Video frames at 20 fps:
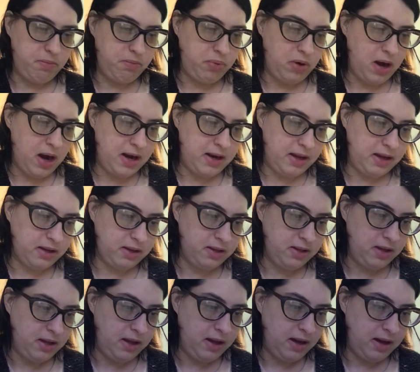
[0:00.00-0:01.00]

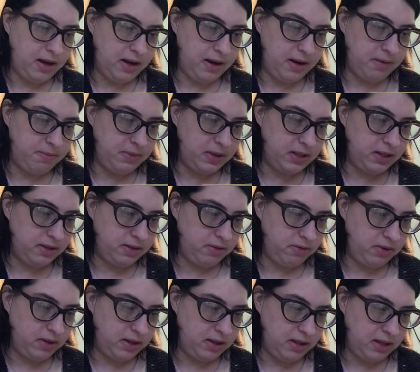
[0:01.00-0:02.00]
product. Um, it
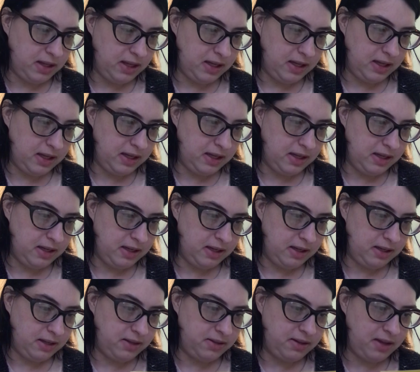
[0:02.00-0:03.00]
doesn't
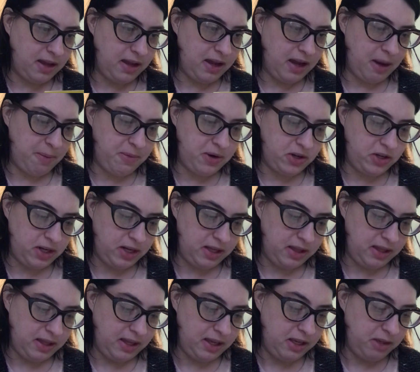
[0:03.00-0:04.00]
really say how much
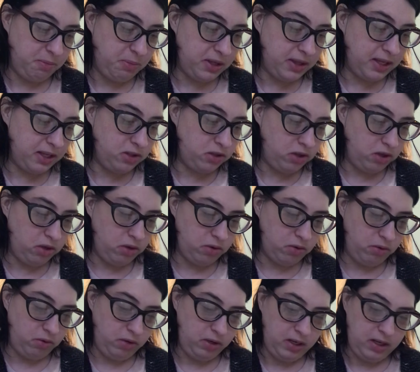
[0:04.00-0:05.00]
anything is, but they
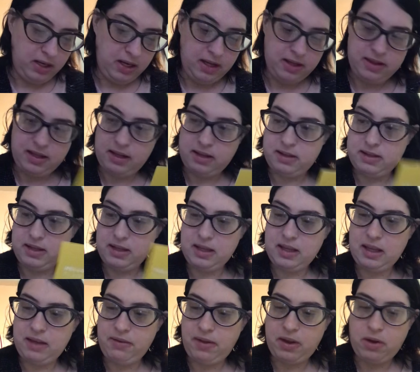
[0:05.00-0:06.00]
do. They
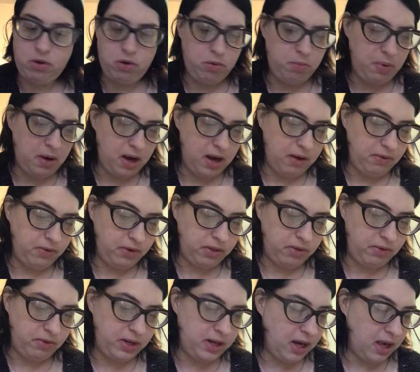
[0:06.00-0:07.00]
did give a coupon for
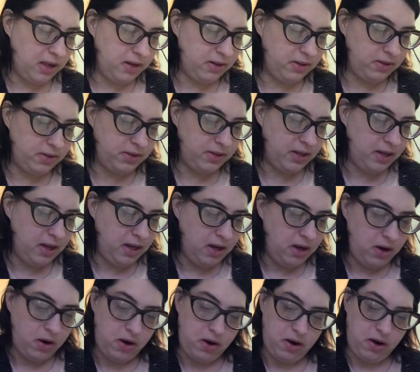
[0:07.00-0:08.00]
$3
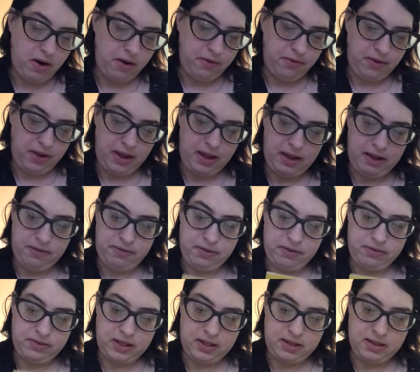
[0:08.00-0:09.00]
off a
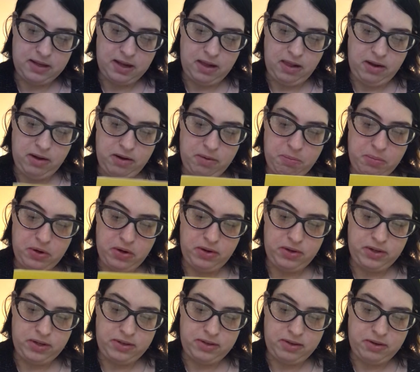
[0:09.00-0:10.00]
$15
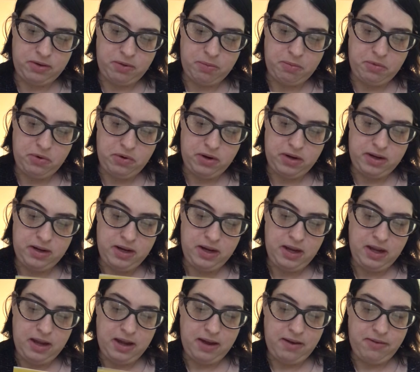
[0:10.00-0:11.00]
purchase or more
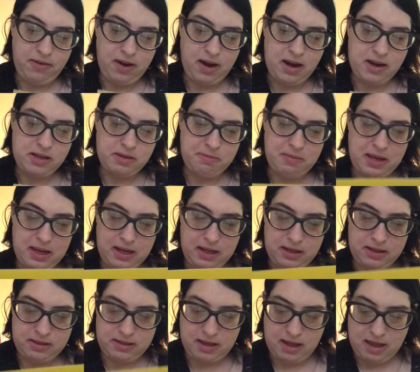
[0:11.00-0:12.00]
of
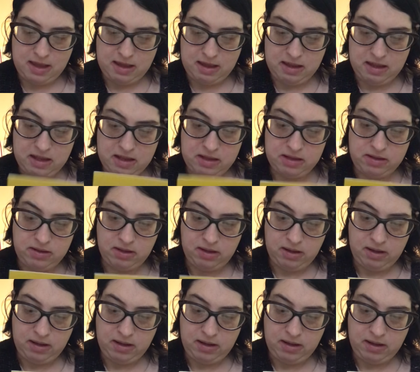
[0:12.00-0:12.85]
cosmetics and